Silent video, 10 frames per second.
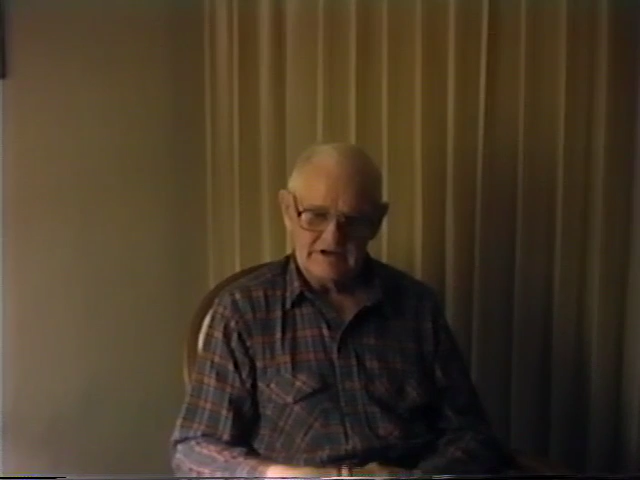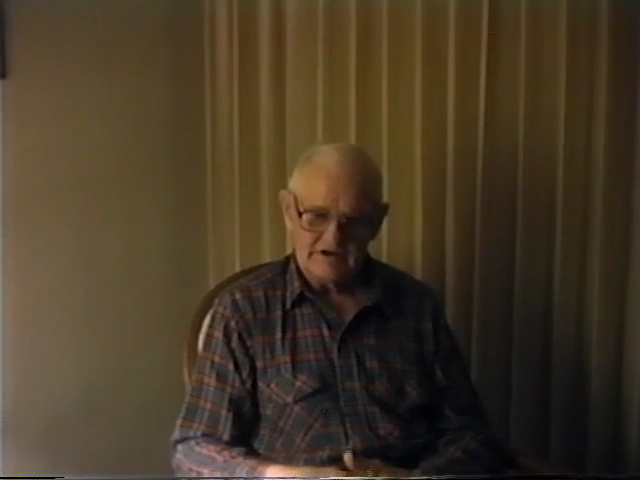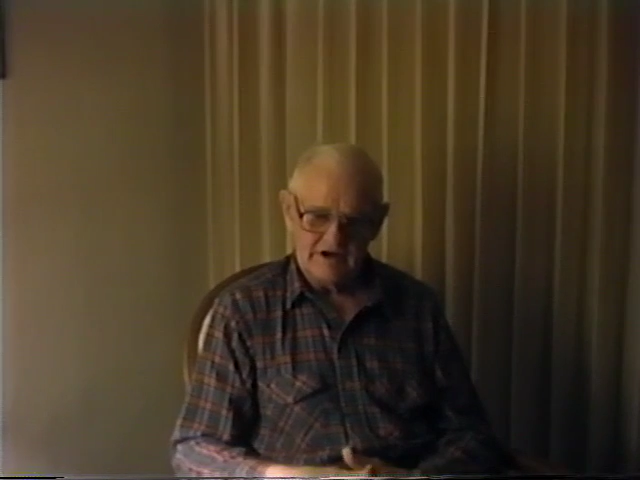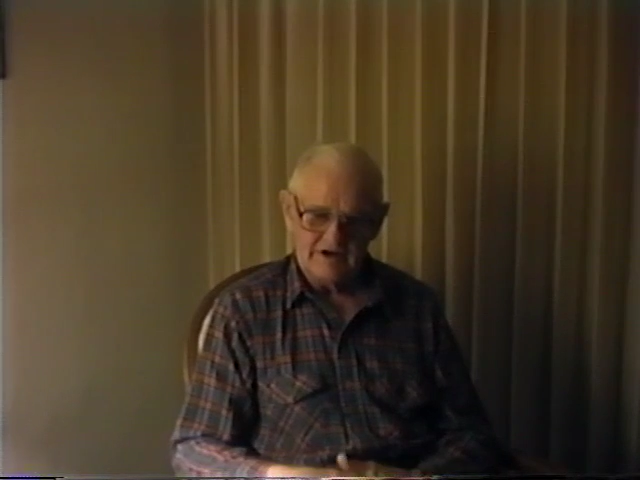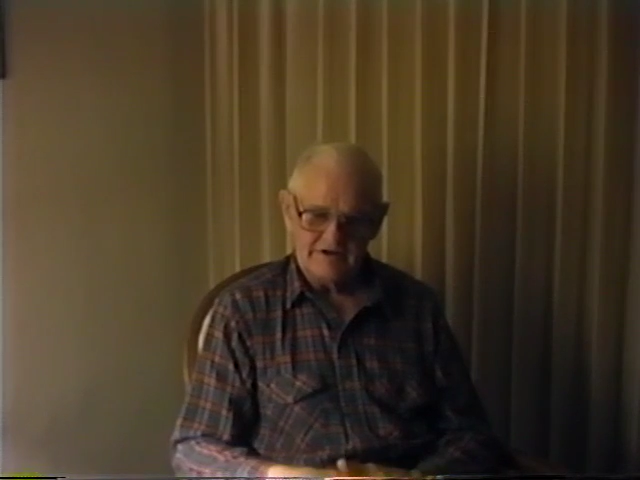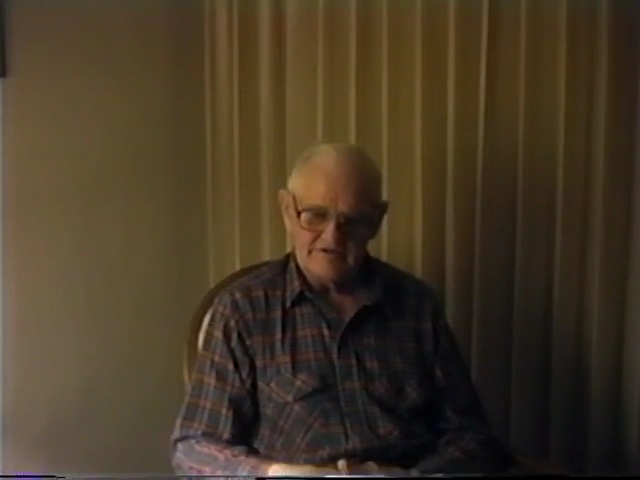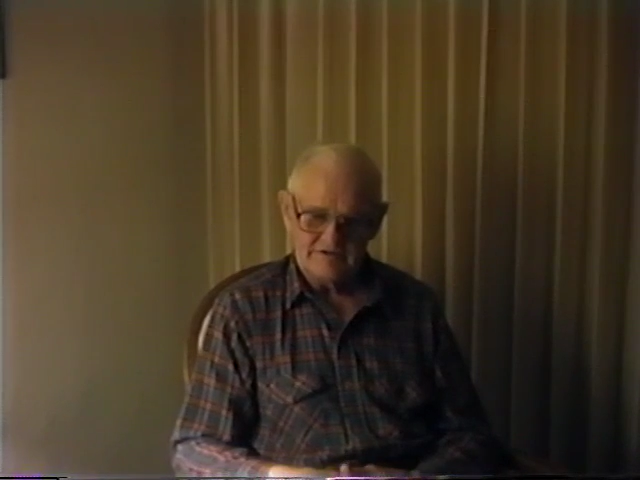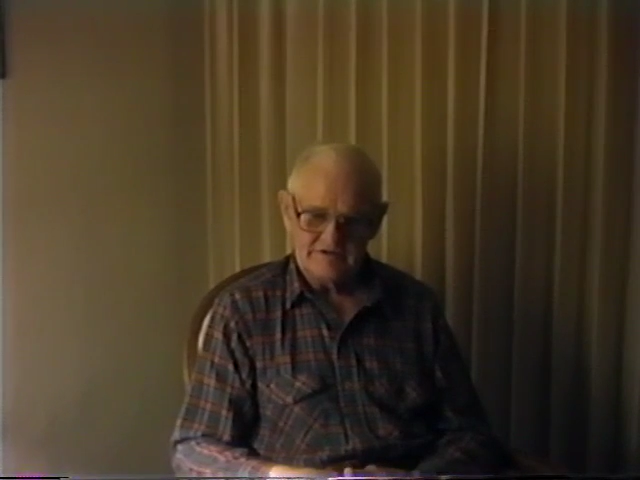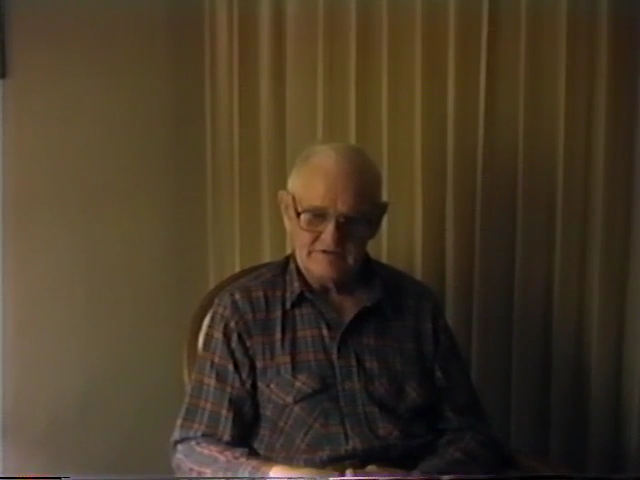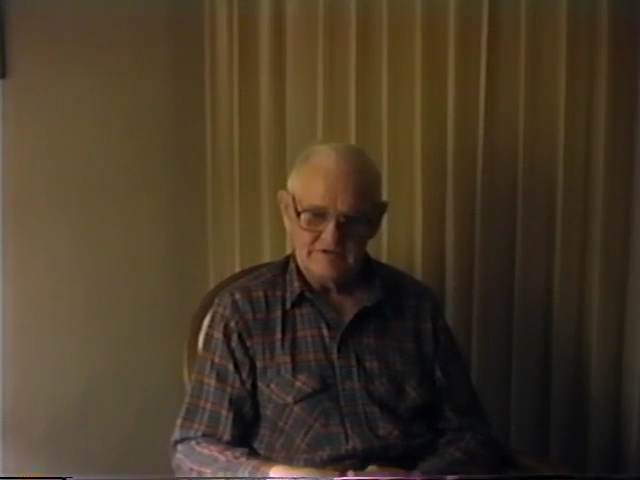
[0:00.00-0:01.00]
college.
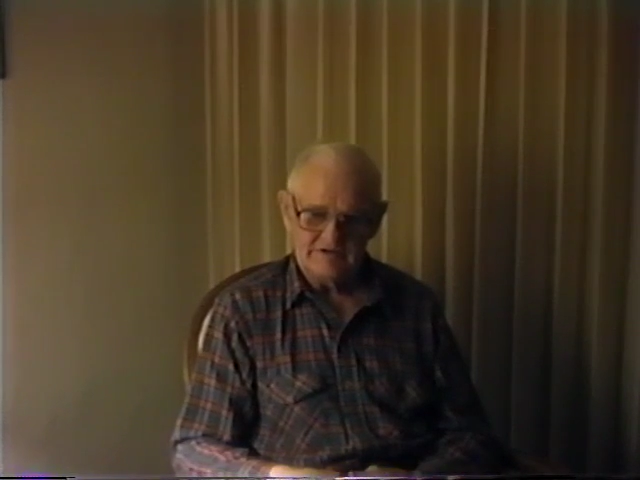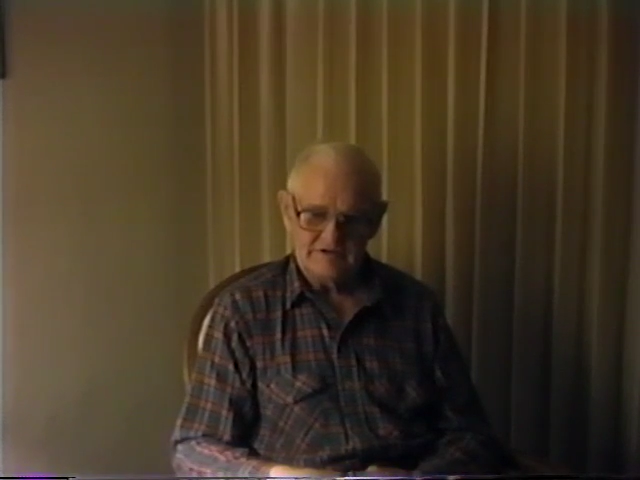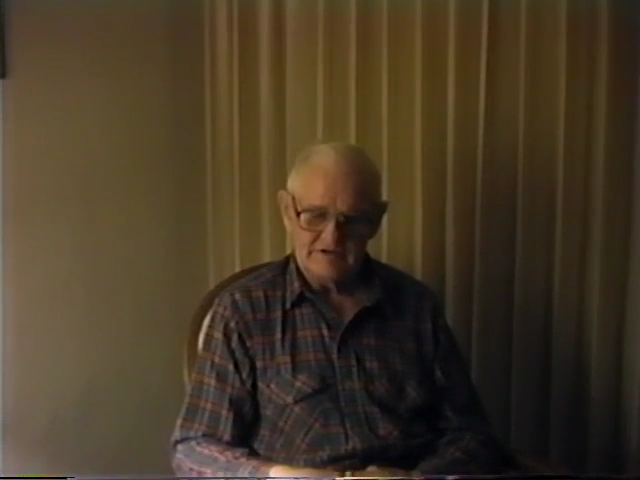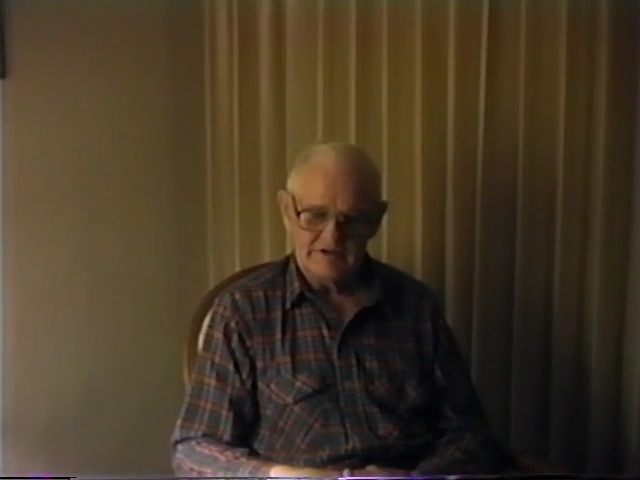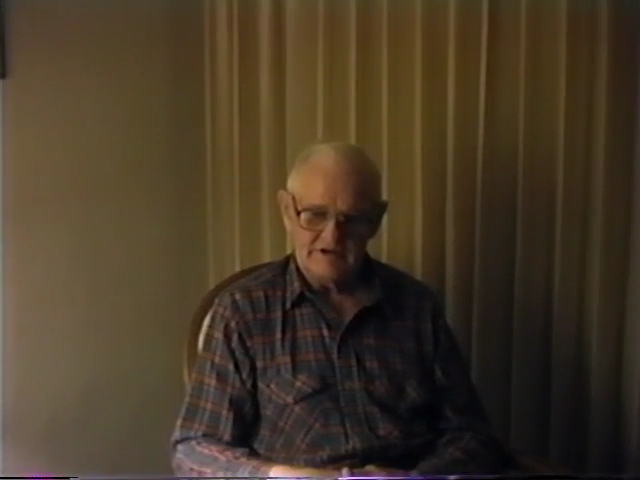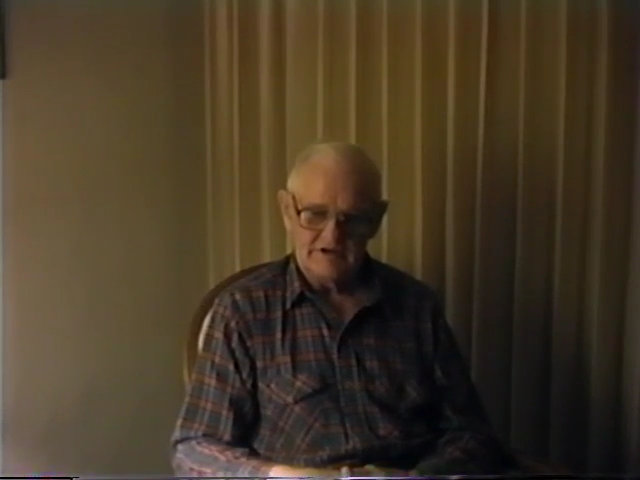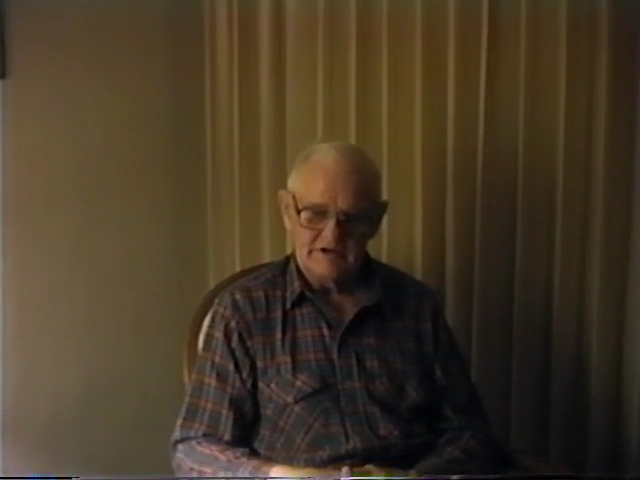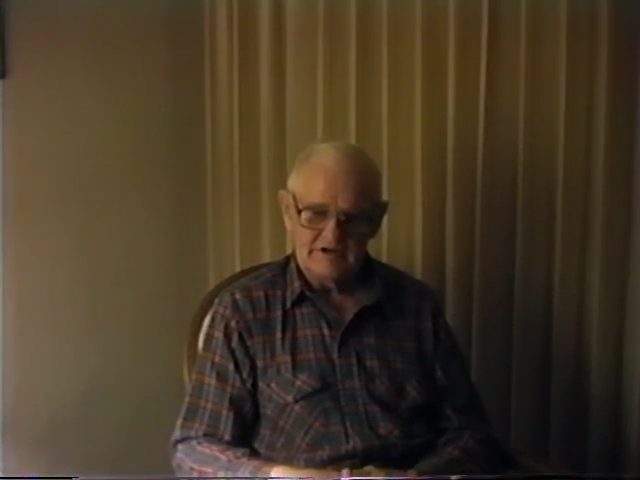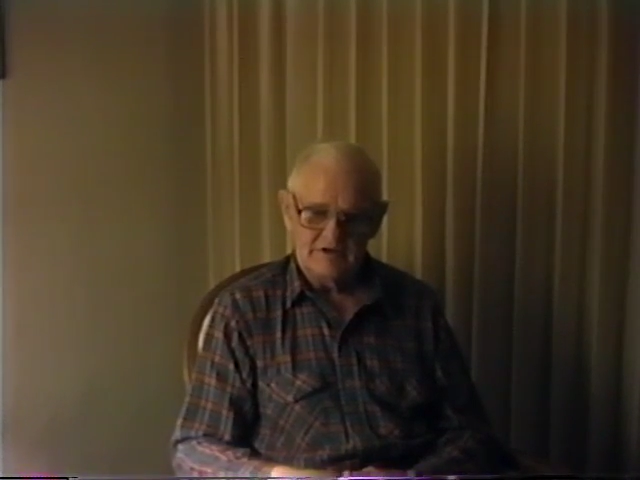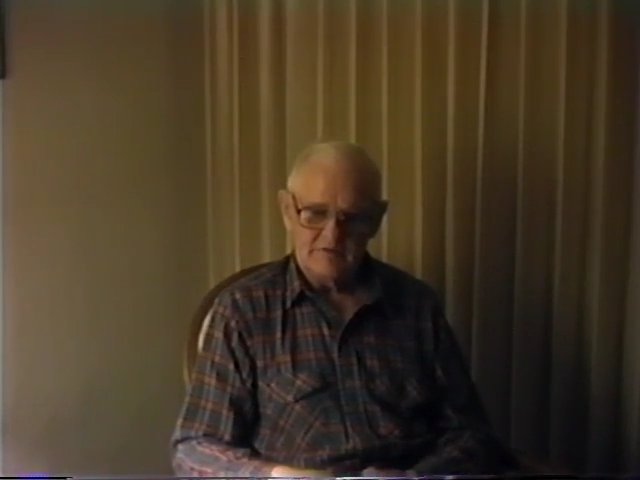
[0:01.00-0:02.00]

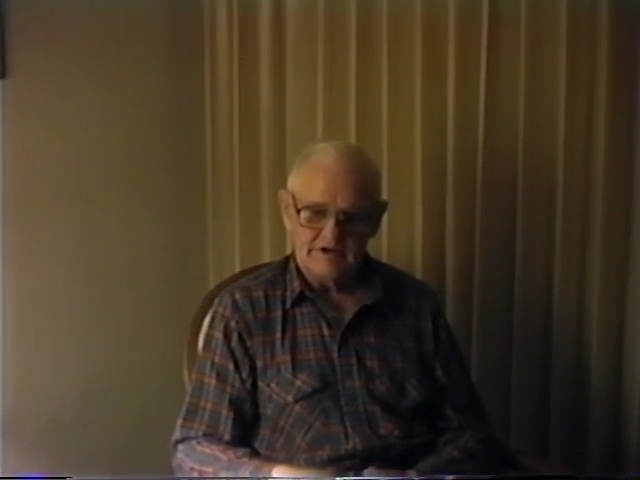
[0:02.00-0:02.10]
We